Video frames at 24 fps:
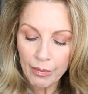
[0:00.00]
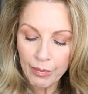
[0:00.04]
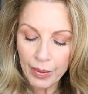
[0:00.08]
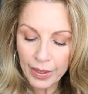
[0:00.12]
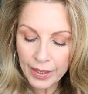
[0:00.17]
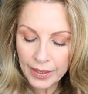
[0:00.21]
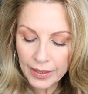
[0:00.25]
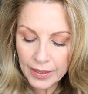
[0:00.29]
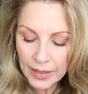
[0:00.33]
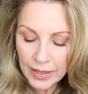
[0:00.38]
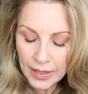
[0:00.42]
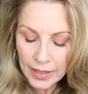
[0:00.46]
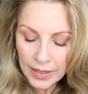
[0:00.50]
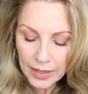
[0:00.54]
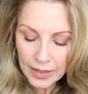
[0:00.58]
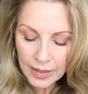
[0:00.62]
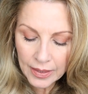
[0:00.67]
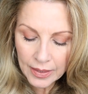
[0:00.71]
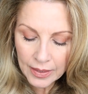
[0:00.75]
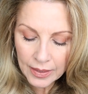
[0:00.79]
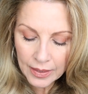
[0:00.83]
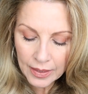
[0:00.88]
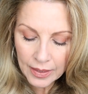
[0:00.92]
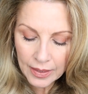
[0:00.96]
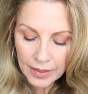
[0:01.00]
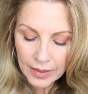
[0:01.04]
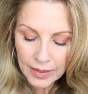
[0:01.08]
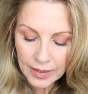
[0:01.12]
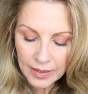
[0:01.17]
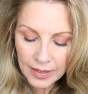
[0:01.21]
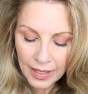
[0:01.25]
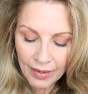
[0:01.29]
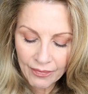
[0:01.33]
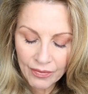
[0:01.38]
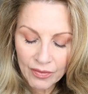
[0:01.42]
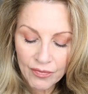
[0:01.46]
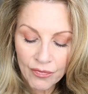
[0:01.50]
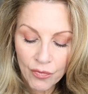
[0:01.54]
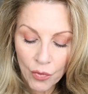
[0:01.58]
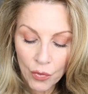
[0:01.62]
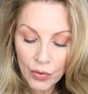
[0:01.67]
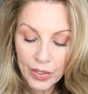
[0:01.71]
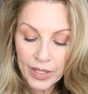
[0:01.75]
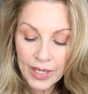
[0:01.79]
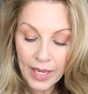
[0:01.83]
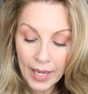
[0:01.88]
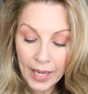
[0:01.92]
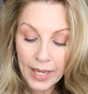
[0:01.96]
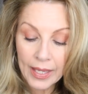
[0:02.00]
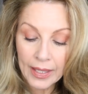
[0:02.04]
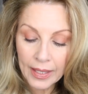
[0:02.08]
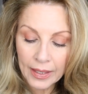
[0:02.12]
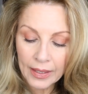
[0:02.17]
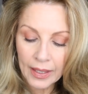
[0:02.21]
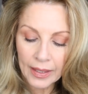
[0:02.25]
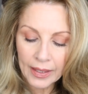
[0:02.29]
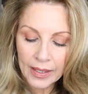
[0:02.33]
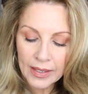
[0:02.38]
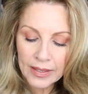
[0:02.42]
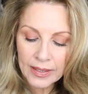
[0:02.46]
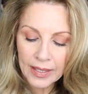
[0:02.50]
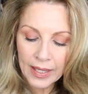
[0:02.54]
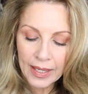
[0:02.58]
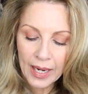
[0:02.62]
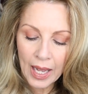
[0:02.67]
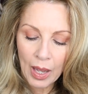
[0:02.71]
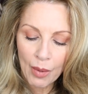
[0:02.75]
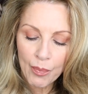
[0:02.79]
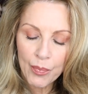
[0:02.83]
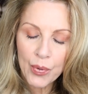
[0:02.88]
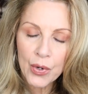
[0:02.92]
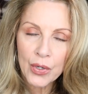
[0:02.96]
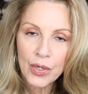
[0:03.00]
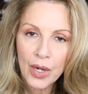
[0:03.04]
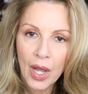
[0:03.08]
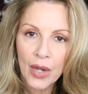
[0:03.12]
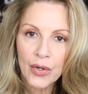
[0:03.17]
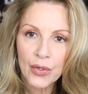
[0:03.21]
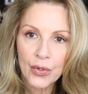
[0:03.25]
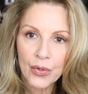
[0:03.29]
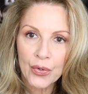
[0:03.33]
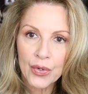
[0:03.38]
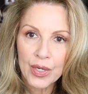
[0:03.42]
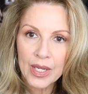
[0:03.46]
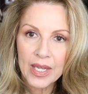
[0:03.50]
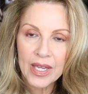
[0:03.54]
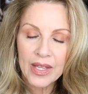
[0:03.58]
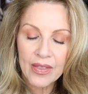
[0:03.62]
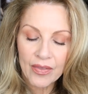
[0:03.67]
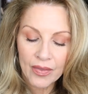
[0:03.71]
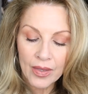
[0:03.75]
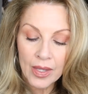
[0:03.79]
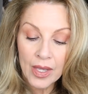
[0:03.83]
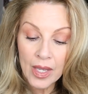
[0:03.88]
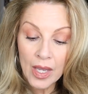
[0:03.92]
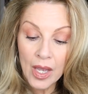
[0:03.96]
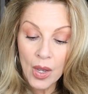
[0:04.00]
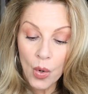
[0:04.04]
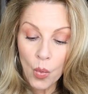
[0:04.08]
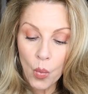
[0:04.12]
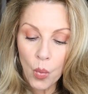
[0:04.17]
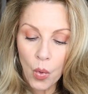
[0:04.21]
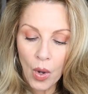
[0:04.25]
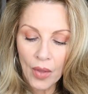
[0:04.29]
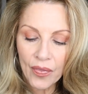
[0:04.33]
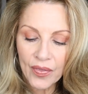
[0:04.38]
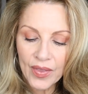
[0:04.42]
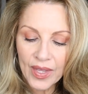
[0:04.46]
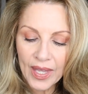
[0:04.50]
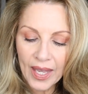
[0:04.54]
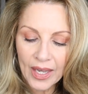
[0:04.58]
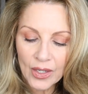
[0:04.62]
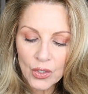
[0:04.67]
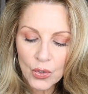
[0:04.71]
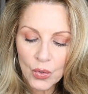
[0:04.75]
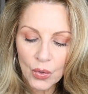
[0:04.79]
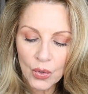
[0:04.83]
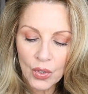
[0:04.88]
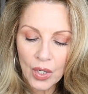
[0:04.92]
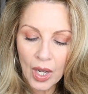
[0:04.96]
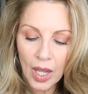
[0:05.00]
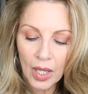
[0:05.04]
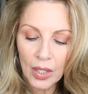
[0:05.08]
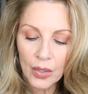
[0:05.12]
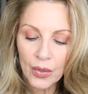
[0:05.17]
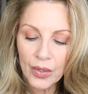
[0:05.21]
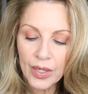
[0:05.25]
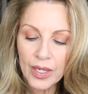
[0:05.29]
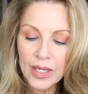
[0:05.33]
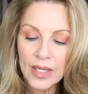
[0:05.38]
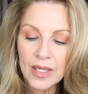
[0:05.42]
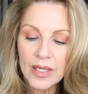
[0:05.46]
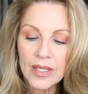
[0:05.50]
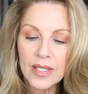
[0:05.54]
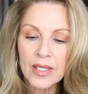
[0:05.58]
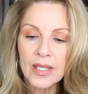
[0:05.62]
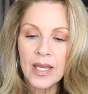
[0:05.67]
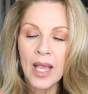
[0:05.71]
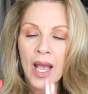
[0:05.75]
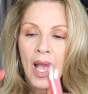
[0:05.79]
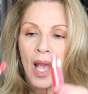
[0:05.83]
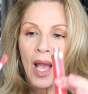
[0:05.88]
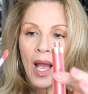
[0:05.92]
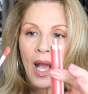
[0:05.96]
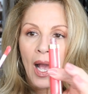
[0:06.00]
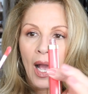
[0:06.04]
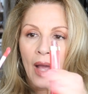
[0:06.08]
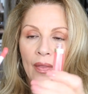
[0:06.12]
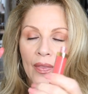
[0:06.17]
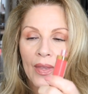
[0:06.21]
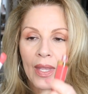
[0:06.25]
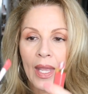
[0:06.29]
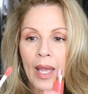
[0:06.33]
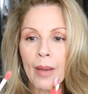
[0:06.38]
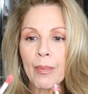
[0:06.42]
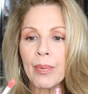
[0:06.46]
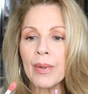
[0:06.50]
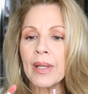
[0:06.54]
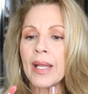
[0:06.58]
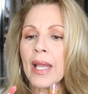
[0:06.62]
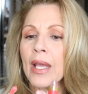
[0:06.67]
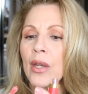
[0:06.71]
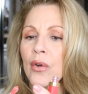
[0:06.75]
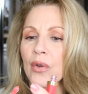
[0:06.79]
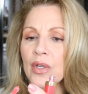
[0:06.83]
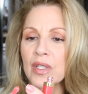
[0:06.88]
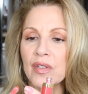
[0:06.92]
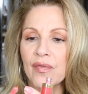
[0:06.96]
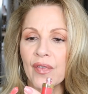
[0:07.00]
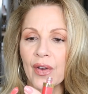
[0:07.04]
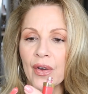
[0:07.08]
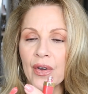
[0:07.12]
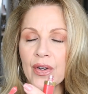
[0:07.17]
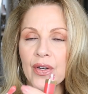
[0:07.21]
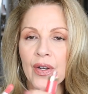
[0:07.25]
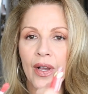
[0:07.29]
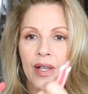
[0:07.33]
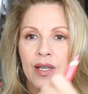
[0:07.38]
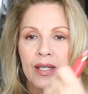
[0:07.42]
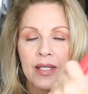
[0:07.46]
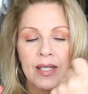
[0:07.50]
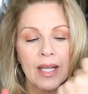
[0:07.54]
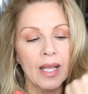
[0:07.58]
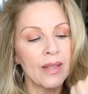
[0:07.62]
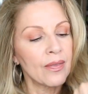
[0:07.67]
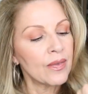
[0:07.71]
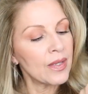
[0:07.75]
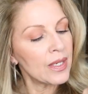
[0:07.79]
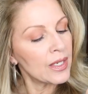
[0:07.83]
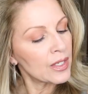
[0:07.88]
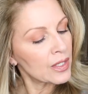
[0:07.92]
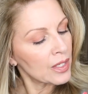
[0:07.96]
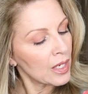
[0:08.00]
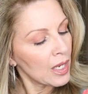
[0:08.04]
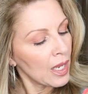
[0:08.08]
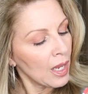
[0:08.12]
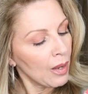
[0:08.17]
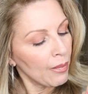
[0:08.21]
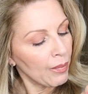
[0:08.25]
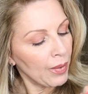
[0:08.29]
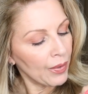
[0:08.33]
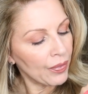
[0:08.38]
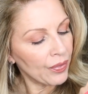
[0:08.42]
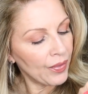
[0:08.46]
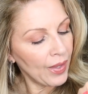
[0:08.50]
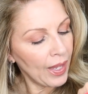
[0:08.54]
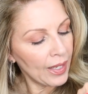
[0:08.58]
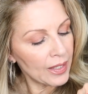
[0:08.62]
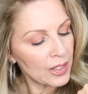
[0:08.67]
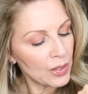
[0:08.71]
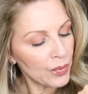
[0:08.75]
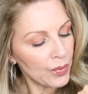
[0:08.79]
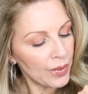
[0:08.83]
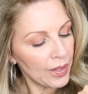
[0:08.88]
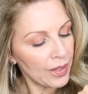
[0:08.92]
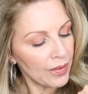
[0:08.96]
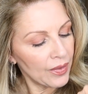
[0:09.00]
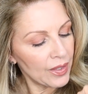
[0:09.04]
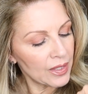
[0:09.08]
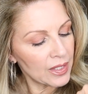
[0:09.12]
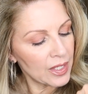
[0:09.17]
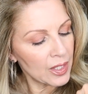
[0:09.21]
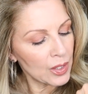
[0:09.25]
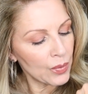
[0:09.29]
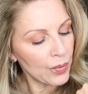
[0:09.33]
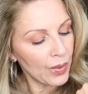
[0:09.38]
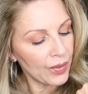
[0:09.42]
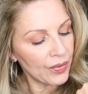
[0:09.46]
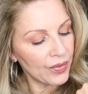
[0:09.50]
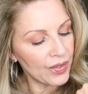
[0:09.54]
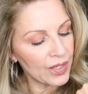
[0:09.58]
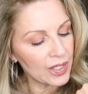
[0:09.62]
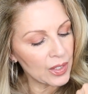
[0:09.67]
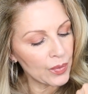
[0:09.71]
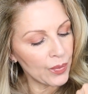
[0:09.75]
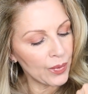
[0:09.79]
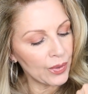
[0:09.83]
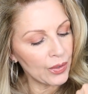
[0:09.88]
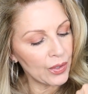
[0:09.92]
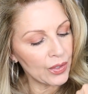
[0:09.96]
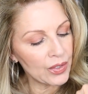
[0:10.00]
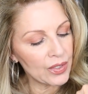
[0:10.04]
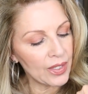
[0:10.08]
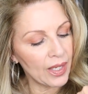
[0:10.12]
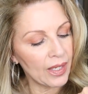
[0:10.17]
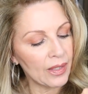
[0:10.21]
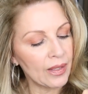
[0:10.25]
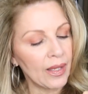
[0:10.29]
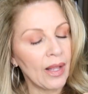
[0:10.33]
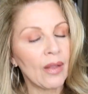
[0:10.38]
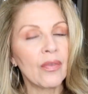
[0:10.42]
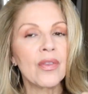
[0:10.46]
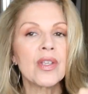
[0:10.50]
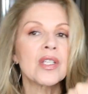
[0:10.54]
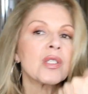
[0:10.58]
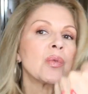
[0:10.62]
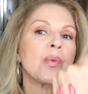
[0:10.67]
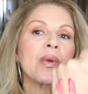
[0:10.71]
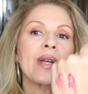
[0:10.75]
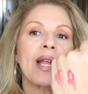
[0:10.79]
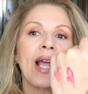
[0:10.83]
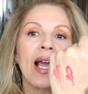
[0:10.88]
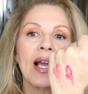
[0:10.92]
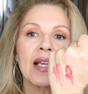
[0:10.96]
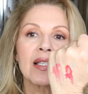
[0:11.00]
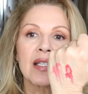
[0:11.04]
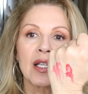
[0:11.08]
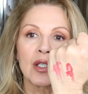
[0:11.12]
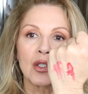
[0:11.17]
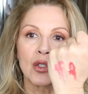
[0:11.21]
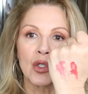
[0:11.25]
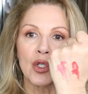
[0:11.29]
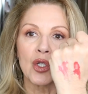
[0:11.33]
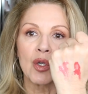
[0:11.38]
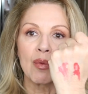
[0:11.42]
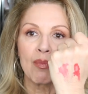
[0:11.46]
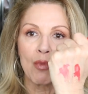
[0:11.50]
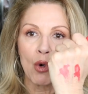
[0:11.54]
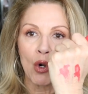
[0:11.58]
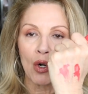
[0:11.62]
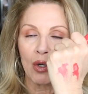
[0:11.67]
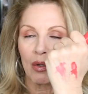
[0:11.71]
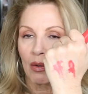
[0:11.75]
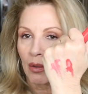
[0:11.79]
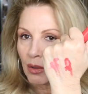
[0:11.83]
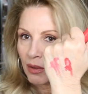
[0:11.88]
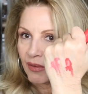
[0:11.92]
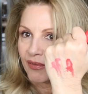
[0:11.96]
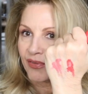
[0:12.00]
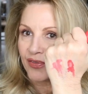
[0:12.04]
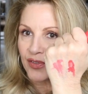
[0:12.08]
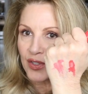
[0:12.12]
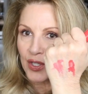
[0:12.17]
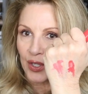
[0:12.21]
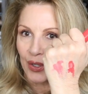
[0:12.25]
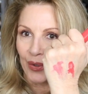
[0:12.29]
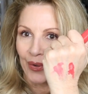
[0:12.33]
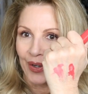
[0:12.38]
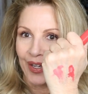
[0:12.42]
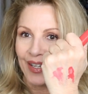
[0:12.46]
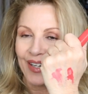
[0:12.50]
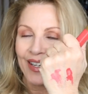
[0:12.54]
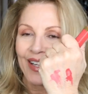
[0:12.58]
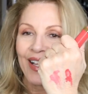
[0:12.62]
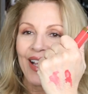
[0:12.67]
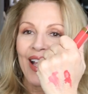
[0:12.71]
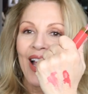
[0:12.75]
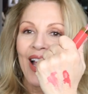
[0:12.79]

But it is seven forty-eight, and like I said, I'll put underneath what the actual color is. Uh, the applicator is very nice on these, but that's what, this is what this one looks like. Now this one has a little more oomph to it.